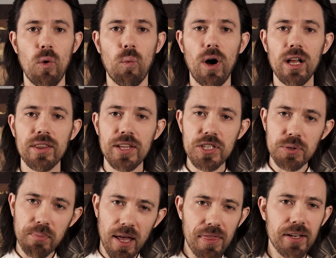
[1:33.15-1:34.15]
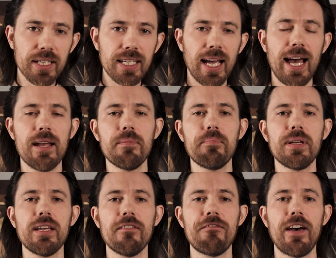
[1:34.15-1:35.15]
While this method can
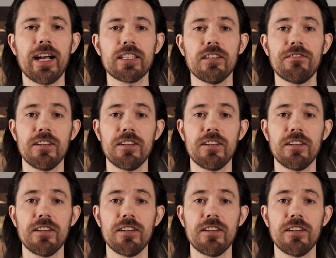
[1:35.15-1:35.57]
be effective